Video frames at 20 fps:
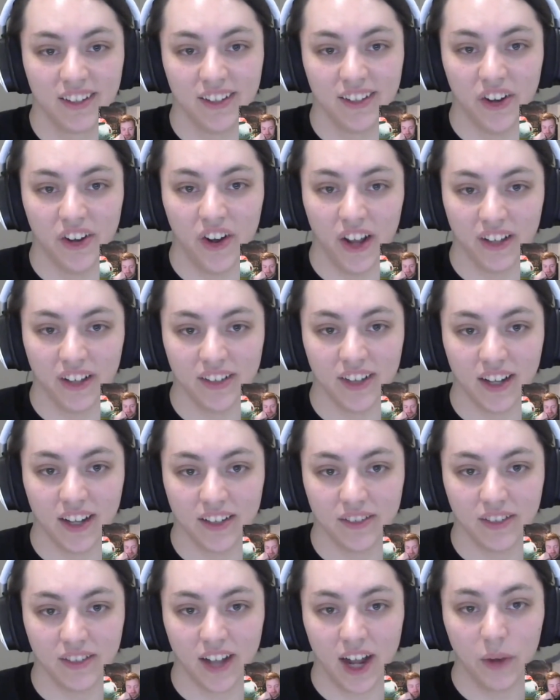I
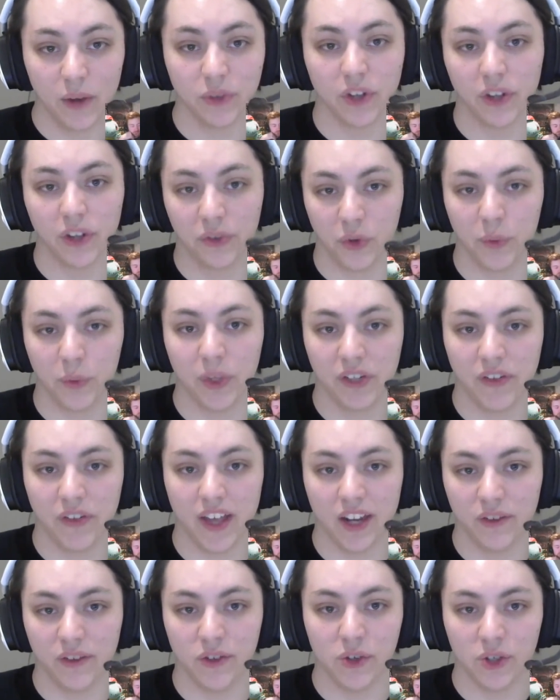was also a big
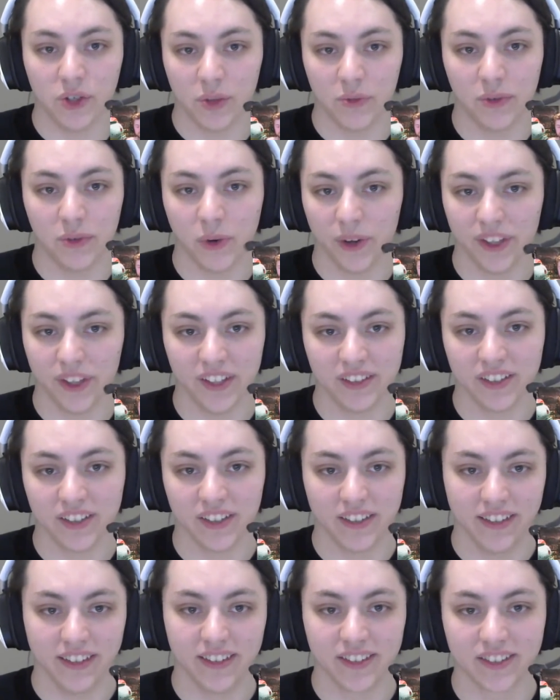fan of Yuuya before this,
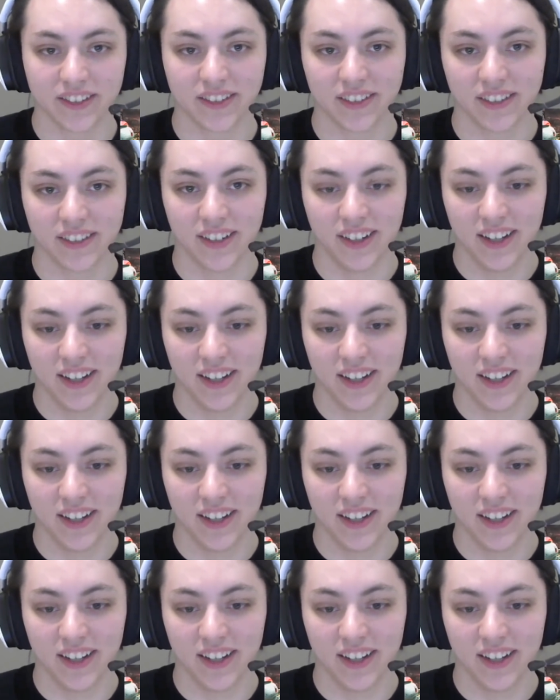and it's